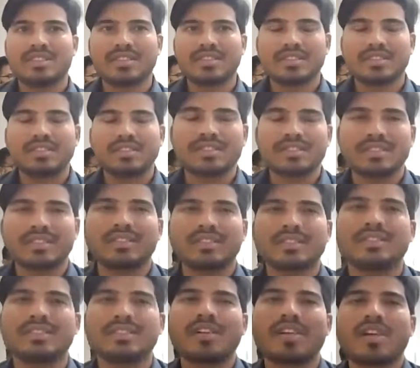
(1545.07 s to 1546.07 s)
Yes.
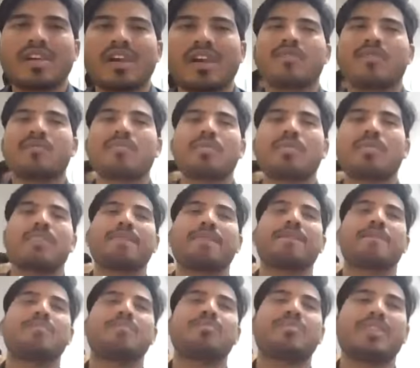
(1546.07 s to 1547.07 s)

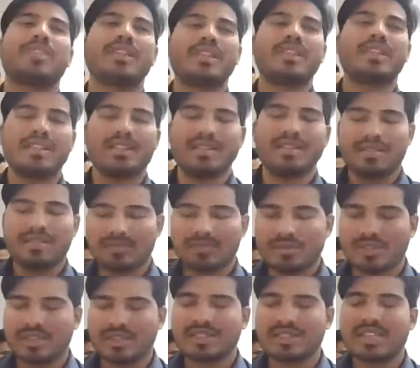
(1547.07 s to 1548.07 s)

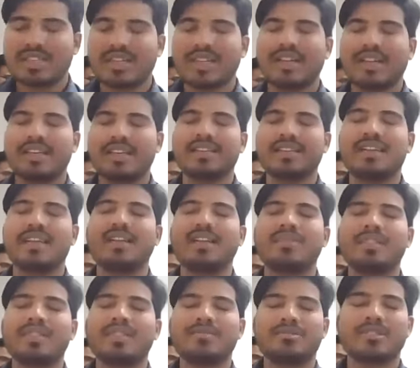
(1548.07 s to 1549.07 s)
Boundary, sir, anteriorly
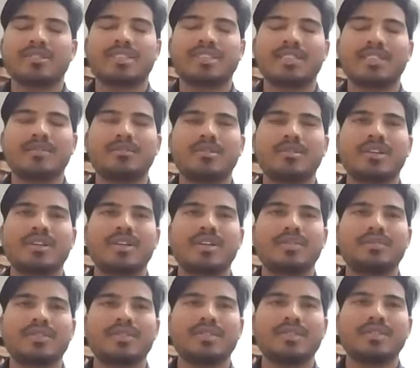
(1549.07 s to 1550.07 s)
by the posterior
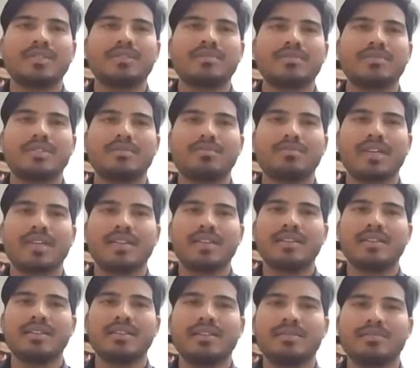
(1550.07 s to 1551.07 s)
border of
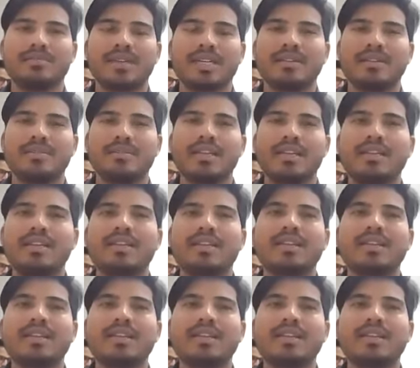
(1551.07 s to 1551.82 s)
mandible.